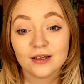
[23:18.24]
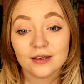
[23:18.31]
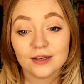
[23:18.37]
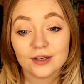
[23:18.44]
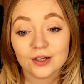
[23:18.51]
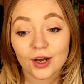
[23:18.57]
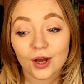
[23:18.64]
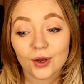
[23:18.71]

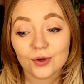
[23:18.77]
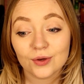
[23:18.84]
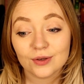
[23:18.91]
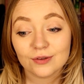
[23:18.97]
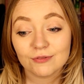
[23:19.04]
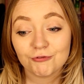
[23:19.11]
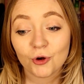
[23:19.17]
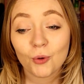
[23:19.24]
you know,
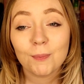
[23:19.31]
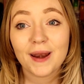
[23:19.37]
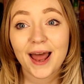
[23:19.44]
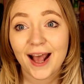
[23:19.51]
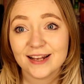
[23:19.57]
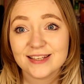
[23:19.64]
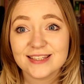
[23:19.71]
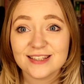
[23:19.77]
feel
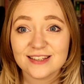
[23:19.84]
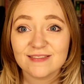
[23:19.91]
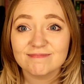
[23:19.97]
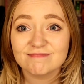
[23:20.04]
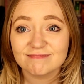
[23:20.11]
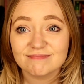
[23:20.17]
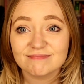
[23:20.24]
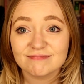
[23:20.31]
blessed
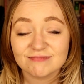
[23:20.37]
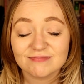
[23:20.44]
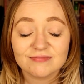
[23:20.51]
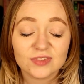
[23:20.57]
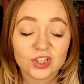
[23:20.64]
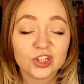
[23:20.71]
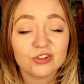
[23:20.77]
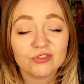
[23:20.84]

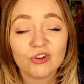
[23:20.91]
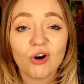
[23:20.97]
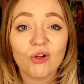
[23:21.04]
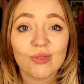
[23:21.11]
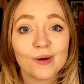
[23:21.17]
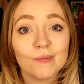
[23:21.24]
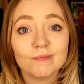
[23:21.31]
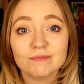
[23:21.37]
that you've got
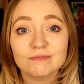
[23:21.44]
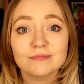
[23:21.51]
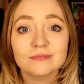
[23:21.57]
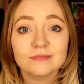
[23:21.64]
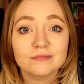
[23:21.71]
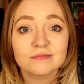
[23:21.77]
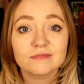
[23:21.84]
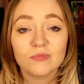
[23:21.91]
them,
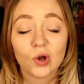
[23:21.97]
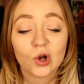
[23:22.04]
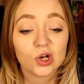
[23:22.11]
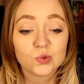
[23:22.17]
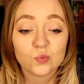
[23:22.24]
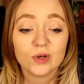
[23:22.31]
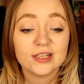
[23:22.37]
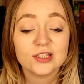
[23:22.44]

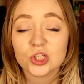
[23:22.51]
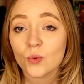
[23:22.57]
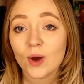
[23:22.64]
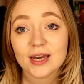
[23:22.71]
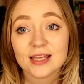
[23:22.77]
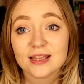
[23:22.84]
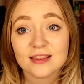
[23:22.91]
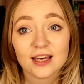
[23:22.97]
because we'd do
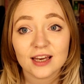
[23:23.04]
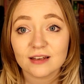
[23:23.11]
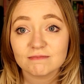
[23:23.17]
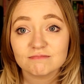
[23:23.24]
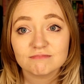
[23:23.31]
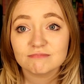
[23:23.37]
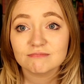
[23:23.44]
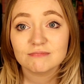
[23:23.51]
anything
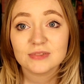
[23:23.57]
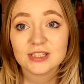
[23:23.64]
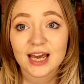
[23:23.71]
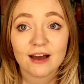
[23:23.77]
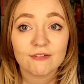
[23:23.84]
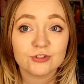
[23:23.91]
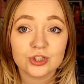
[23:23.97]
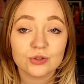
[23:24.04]
to
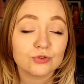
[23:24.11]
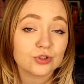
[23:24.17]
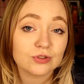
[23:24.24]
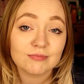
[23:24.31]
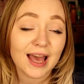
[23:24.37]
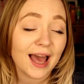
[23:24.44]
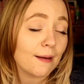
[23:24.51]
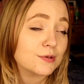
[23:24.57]
have
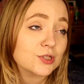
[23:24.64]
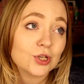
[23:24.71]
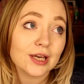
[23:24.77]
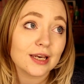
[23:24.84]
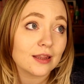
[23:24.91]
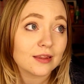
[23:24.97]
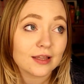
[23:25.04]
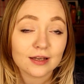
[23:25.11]
children, absolutely
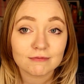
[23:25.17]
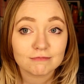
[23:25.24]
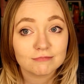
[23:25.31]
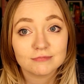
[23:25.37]
anything.